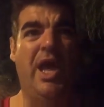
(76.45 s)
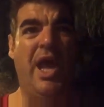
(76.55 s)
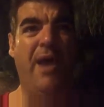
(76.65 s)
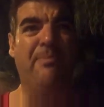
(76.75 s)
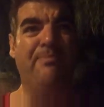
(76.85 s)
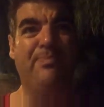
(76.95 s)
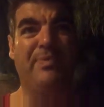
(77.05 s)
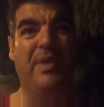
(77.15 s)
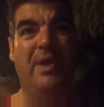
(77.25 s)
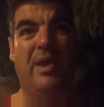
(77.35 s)

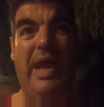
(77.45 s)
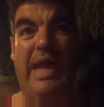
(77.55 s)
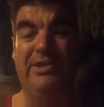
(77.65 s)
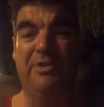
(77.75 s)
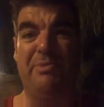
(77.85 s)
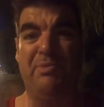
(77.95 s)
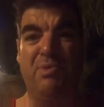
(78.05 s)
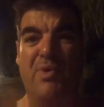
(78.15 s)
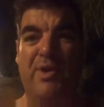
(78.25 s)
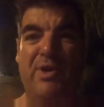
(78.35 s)
As I've been
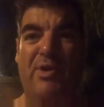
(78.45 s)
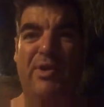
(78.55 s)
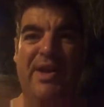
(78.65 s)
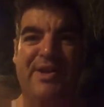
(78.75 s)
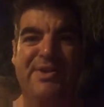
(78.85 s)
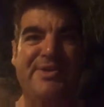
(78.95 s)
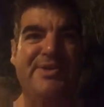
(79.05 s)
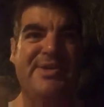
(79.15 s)
walking along, getting